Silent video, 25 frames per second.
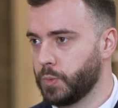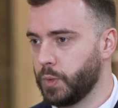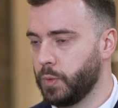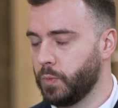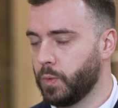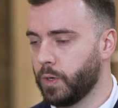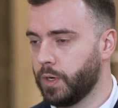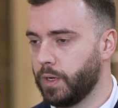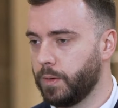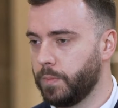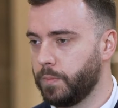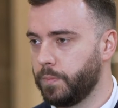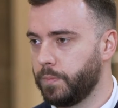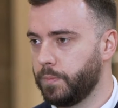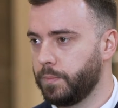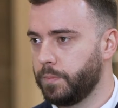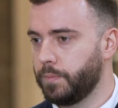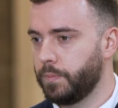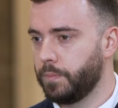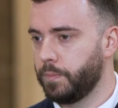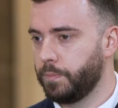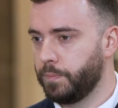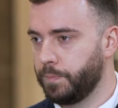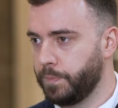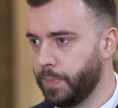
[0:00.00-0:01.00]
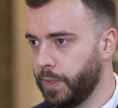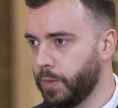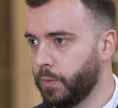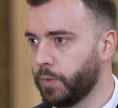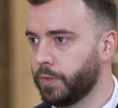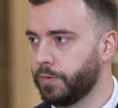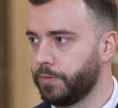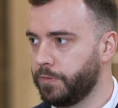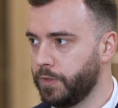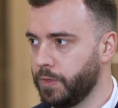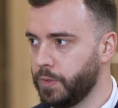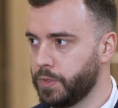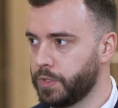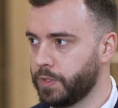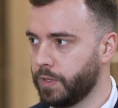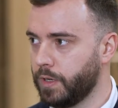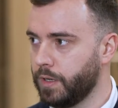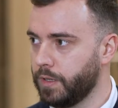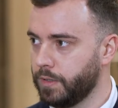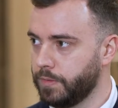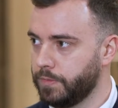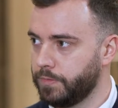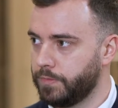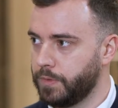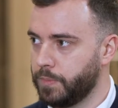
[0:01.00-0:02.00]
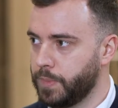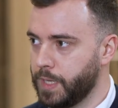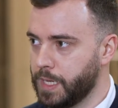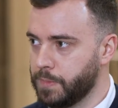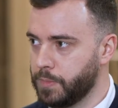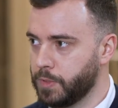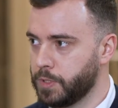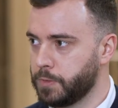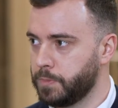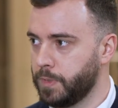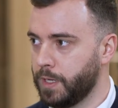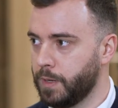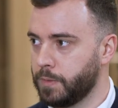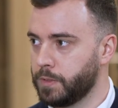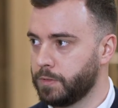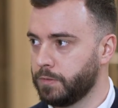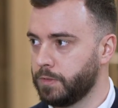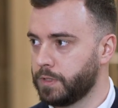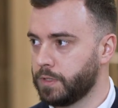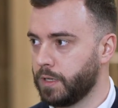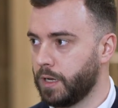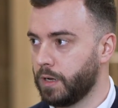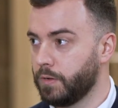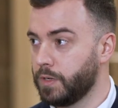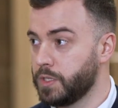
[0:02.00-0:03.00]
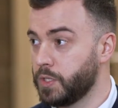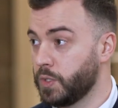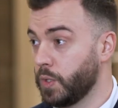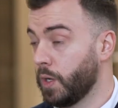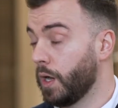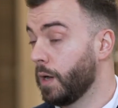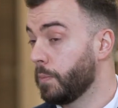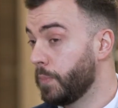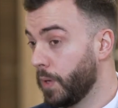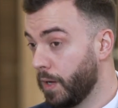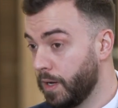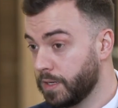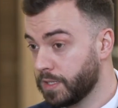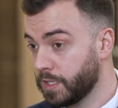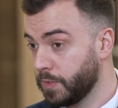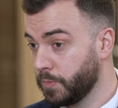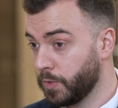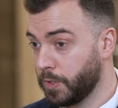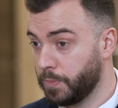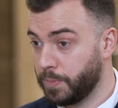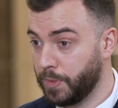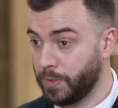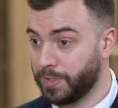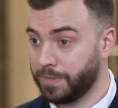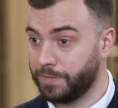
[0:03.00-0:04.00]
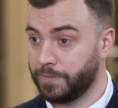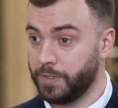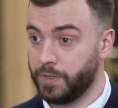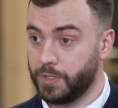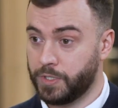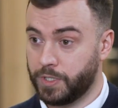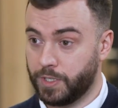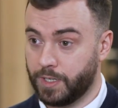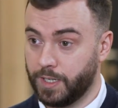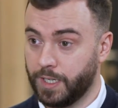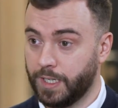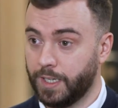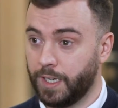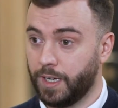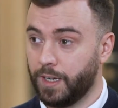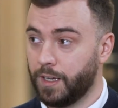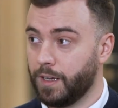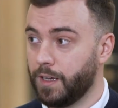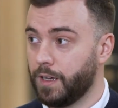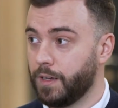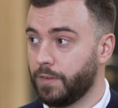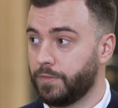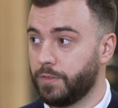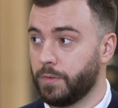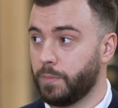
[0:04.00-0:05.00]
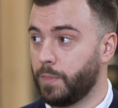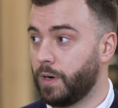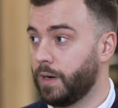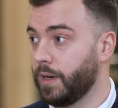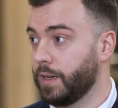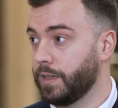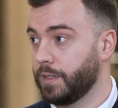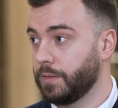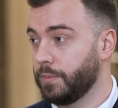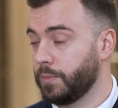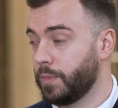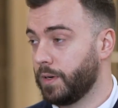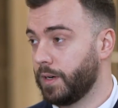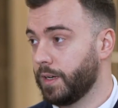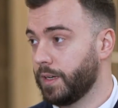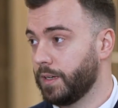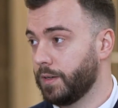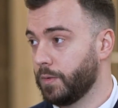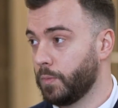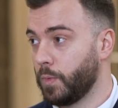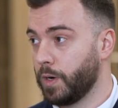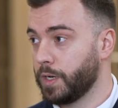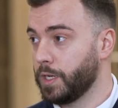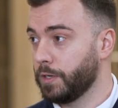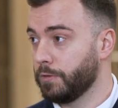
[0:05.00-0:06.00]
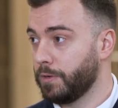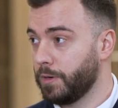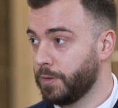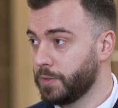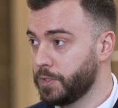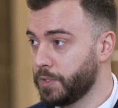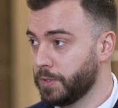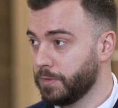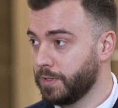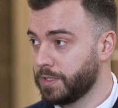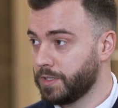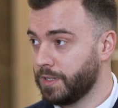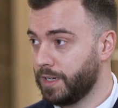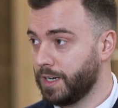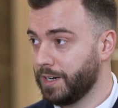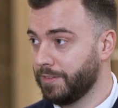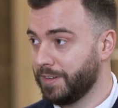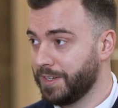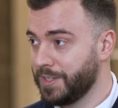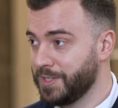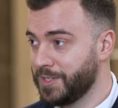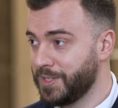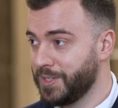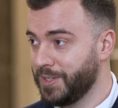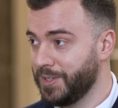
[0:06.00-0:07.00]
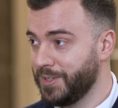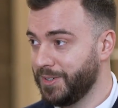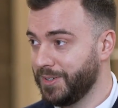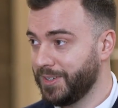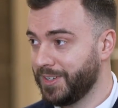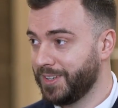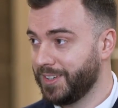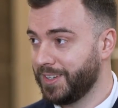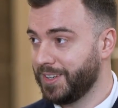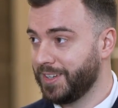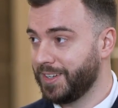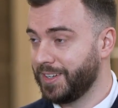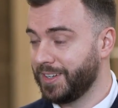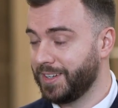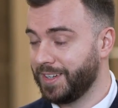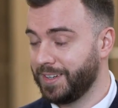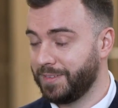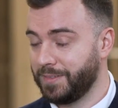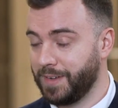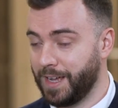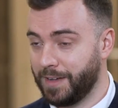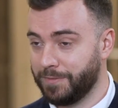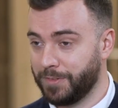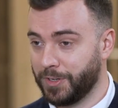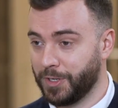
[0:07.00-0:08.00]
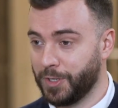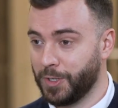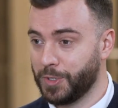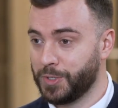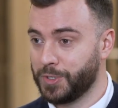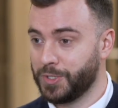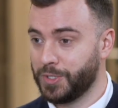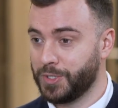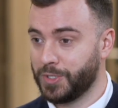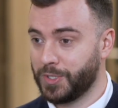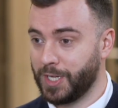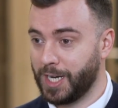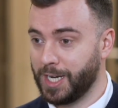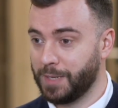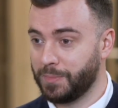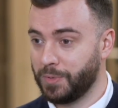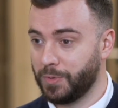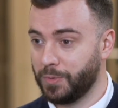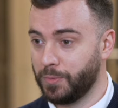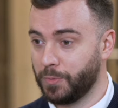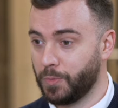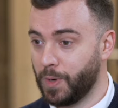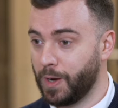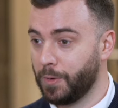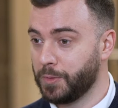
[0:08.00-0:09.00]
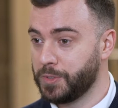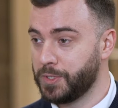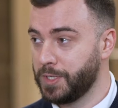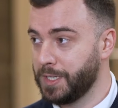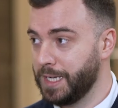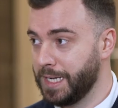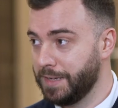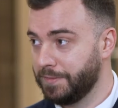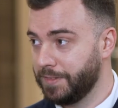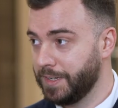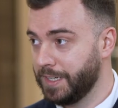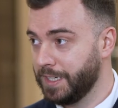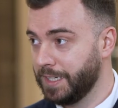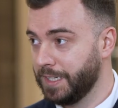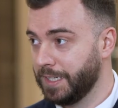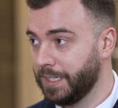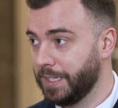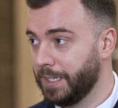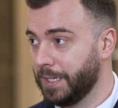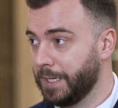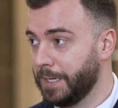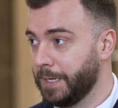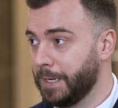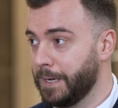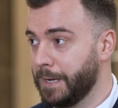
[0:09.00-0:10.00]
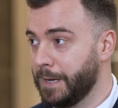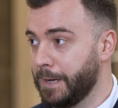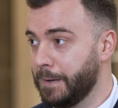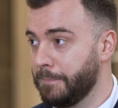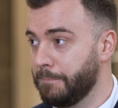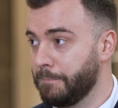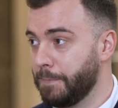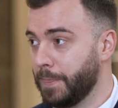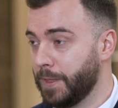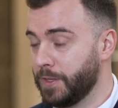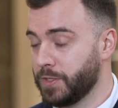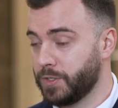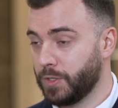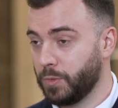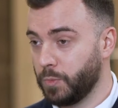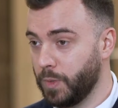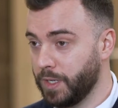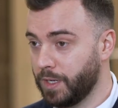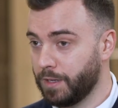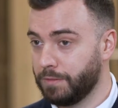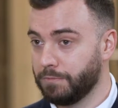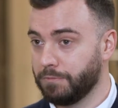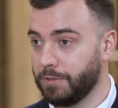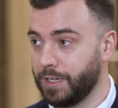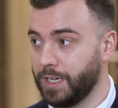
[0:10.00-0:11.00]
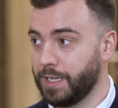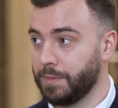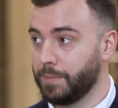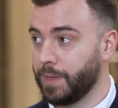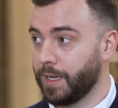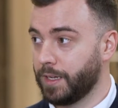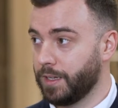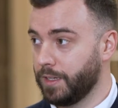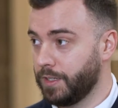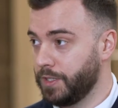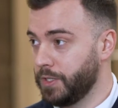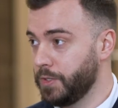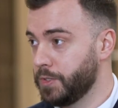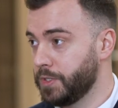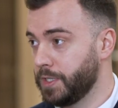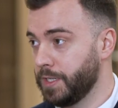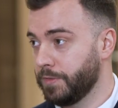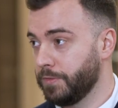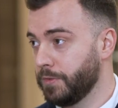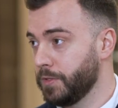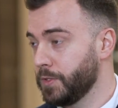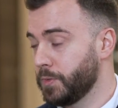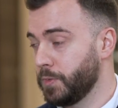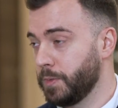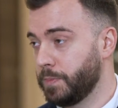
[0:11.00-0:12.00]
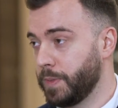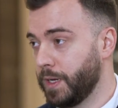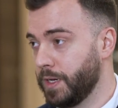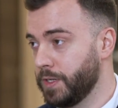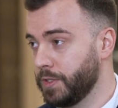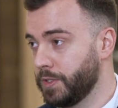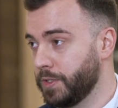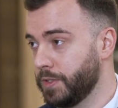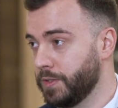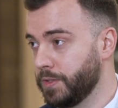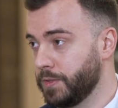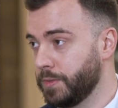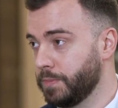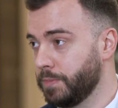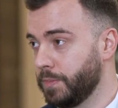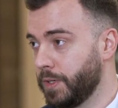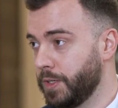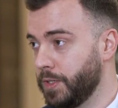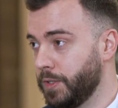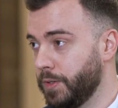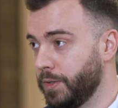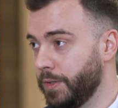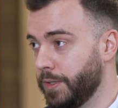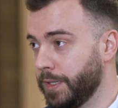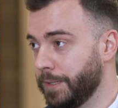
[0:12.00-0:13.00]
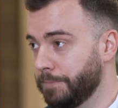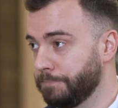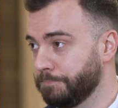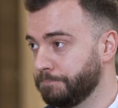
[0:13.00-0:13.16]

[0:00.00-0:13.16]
We want to build a future for people to be able to retire into. I personally want to build a future for my 1-year-old to retire into and have a good, sustainable world to live in. And so we can really make a huge difference with pensions by doing that.